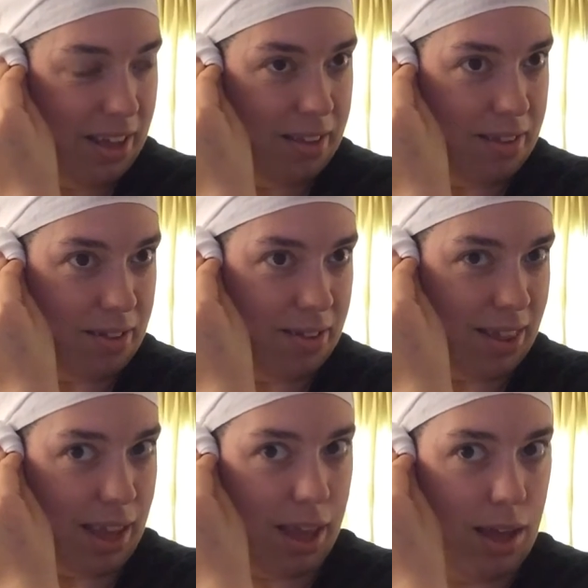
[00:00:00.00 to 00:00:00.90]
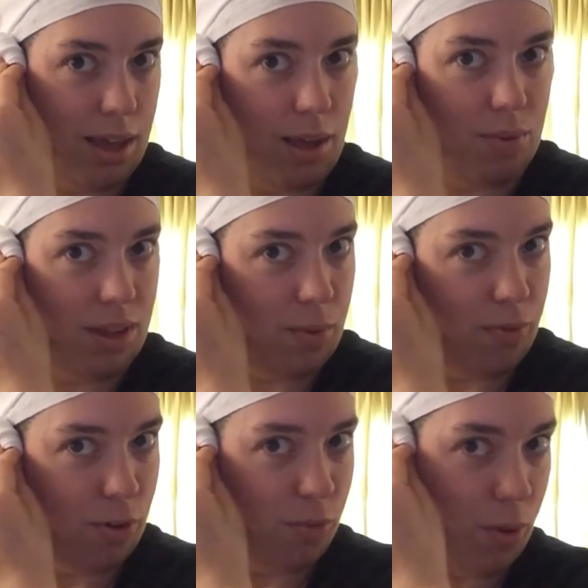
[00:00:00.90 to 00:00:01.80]
So it's like, oh, I did the
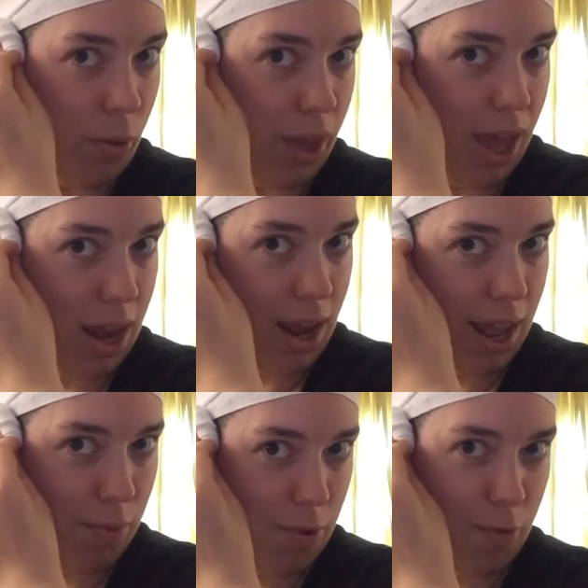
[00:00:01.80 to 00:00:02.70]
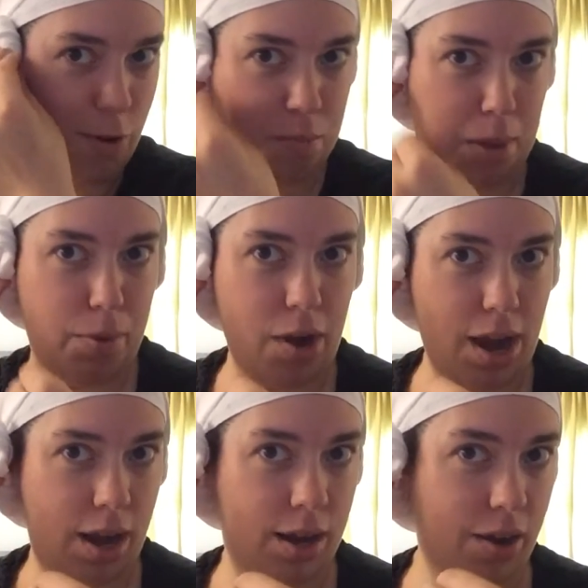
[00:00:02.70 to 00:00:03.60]
first one okay, I can't reverse my
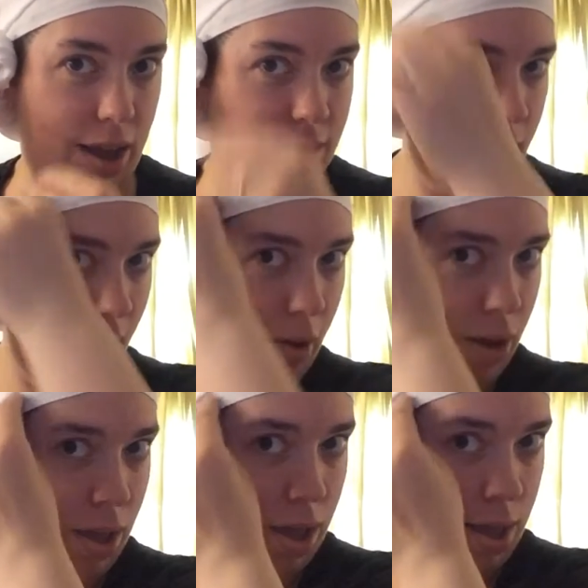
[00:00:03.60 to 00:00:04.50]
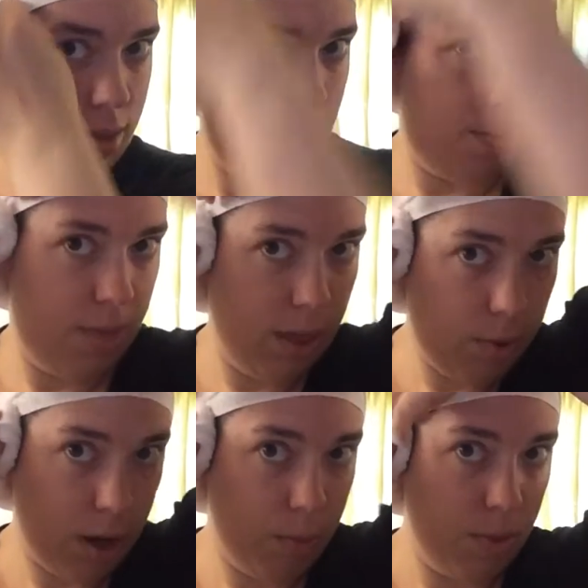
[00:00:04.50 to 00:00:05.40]
brain. All right, so now, same thing, we're
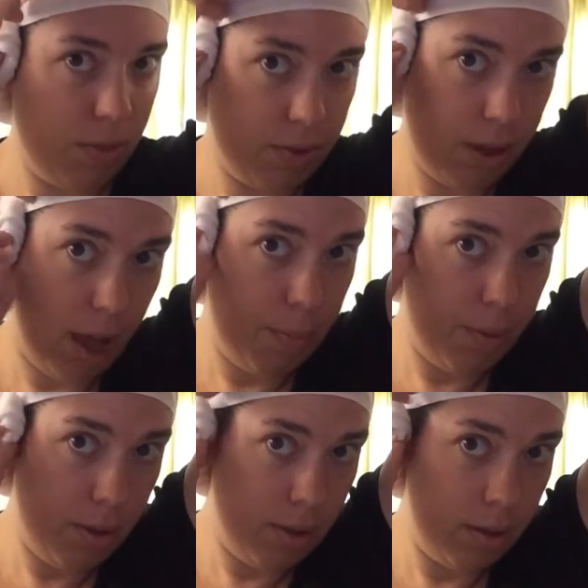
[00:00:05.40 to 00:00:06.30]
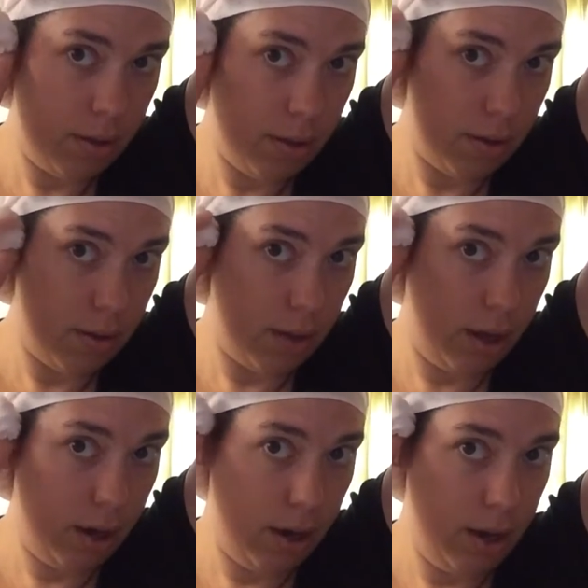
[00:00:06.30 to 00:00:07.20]
going to put the top
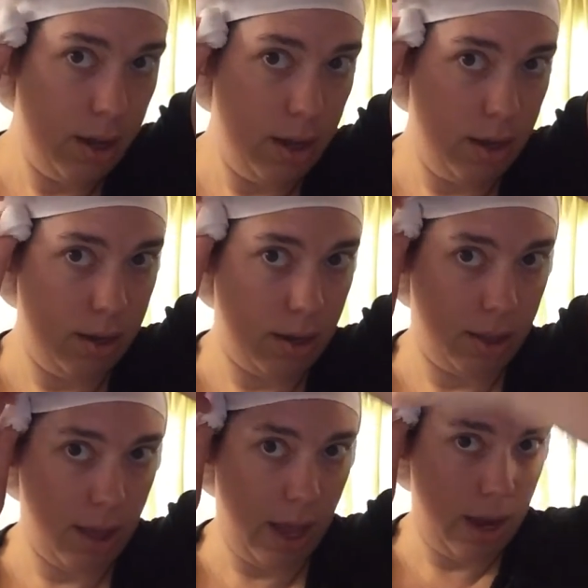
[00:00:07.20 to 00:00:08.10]
here, tuck that